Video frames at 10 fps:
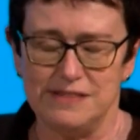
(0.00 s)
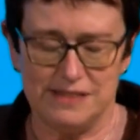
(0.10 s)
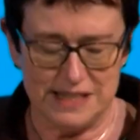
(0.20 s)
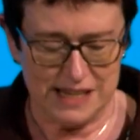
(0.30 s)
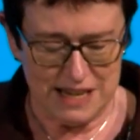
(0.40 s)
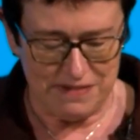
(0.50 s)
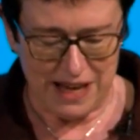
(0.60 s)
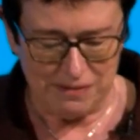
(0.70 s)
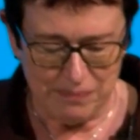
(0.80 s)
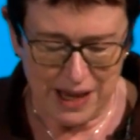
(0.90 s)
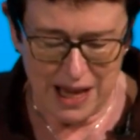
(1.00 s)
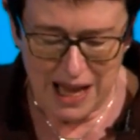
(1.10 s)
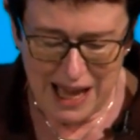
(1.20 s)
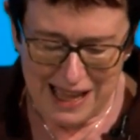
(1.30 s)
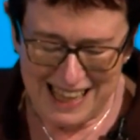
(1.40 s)
this evening,
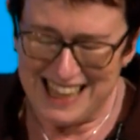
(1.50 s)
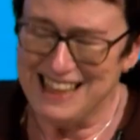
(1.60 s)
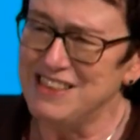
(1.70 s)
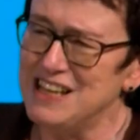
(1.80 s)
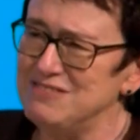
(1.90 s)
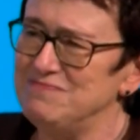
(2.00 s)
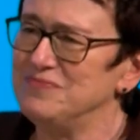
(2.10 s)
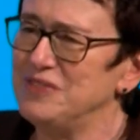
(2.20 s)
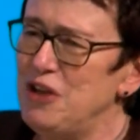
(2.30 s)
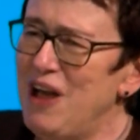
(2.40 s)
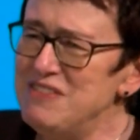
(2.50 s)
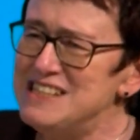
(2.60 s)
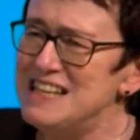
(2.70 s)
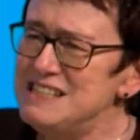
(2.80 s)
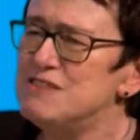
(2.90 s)
that you have a
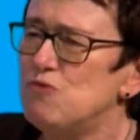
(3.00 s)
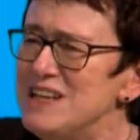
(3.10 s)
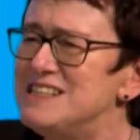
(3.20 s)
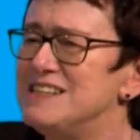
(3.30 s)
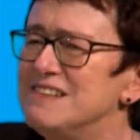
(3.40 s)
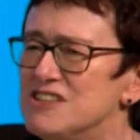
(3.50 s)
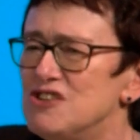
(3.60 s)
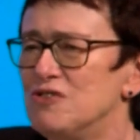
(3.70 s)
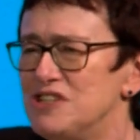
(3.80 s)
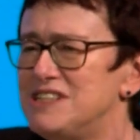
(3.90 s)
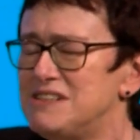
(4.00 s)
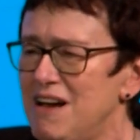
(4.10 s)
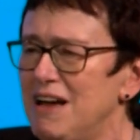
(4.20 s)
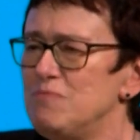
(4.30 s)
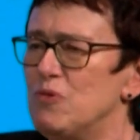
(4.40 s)
sense of wasting the doctor's
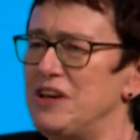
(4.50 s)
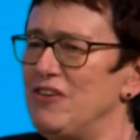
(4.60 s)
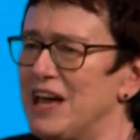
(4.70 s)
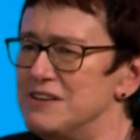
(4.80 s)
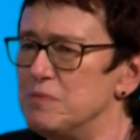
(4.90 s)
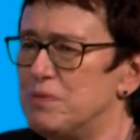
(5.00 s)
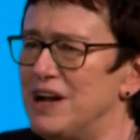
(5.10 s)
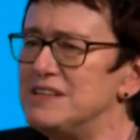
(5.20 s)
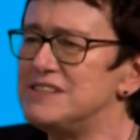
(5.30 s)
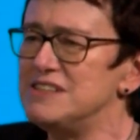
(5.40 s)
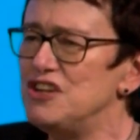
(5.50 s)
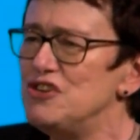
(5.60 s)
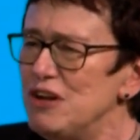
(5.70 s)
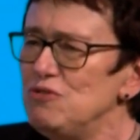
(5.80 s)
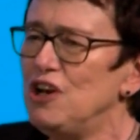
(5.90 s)
time when you get depressed, and you
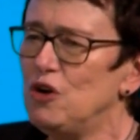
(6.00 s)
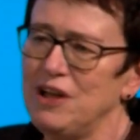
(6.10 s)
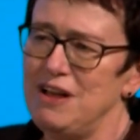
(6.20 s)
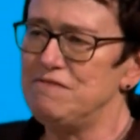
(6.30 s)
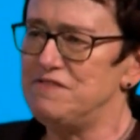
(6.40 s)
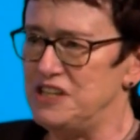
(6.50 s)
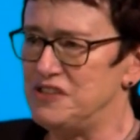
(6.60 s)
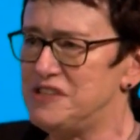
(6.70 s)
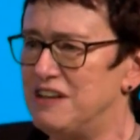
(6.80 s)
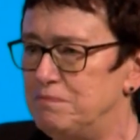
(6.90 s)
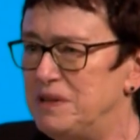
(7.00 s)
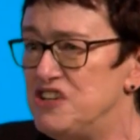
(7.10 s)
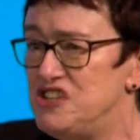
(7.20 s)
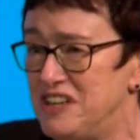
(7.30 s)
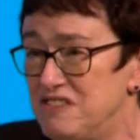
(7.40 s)
don't look after yourself
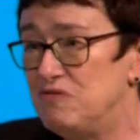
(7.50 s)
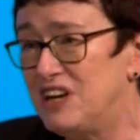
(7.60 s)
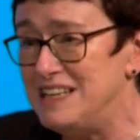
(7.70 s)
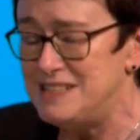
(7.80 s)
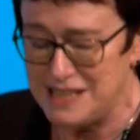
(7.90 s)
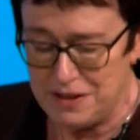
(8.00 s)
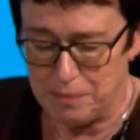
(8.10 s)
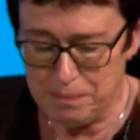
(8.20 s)
because you don't really see the